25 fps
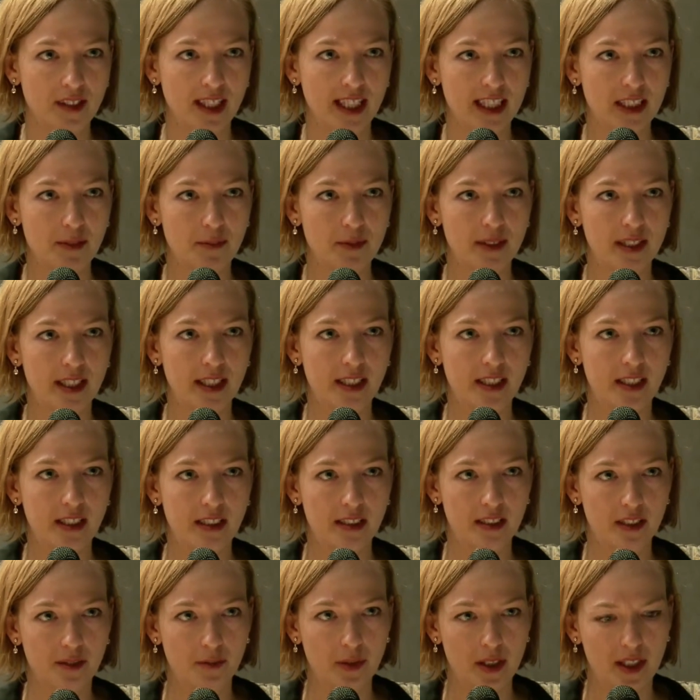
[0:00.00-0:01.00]

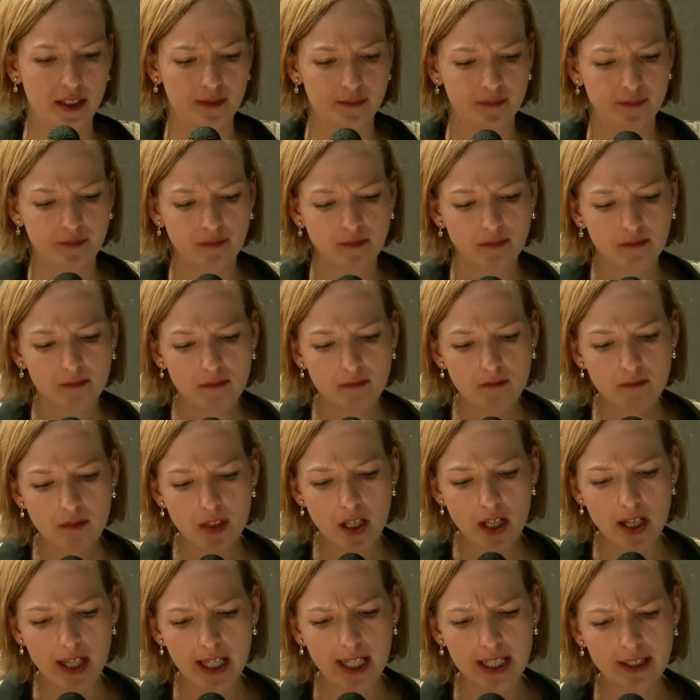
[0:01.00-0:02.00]
explanation as well,
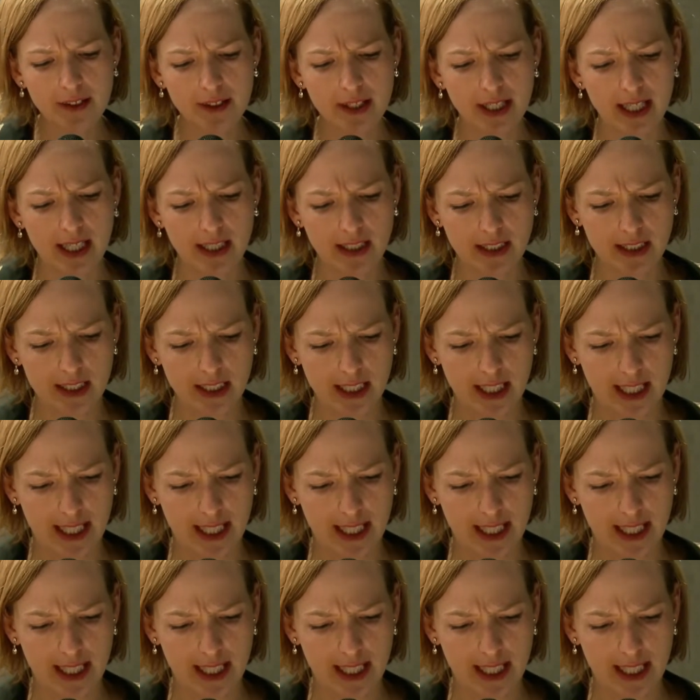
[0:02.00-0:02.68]
in that